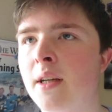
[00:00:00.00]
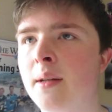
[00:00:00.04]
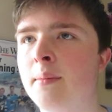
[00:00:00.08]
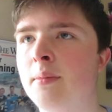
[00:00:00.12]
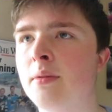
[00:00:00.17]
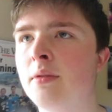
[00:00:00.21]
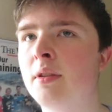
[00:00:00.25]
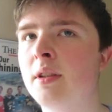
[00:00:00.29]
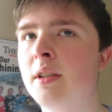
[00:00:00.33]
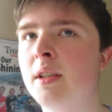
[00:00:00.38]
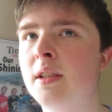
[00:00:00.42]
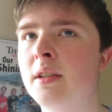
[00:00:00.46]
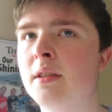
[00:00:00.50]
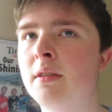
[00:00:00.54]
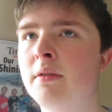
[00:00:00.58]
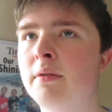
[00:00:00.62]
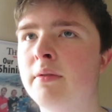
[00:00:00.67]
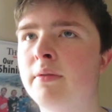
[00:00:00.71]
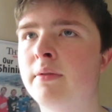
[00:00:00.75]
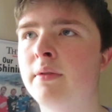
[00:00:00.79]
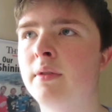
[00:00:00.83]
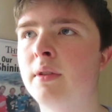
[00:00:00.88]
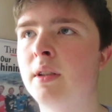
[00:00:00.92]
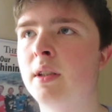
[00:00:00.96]
I
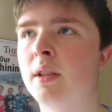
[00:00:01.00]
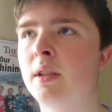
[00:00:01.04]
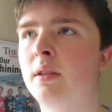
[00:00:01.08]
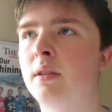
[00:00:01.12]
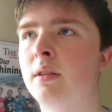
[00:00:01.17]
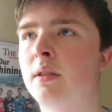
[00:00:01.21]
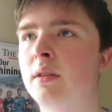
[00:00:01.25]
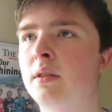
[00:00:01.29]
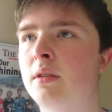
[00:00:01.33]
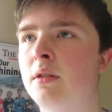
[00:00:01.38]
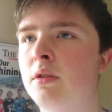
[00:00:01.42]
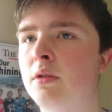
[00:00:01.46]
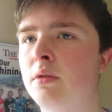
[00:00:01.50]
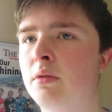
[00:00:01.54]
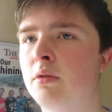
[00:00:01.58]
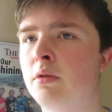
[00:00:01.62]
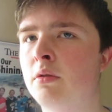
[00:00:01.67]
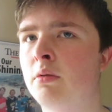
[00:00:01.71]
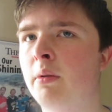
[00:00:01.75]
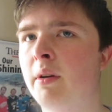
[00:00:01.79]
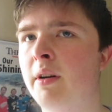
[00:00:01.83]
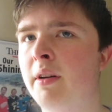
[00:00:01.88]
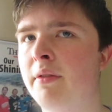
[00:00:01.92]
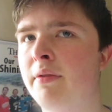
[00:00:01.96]
believe it's
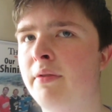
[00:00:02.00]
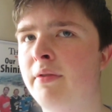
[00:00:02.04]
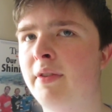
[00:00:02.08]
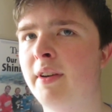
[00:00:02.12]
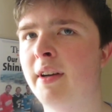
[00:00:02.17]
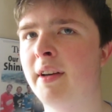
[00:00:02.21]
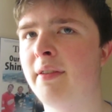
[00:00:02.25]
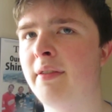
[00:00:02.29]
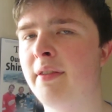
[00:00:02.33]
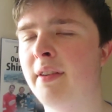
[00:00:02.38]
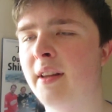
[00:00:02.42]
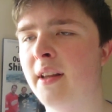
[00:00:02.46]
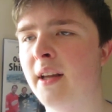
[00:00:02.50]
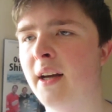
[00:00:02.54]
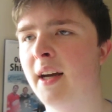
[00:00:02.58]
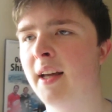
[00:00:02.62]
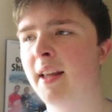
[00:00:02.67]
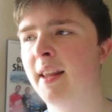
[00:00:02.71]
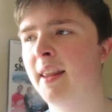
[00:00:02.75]
June 25th,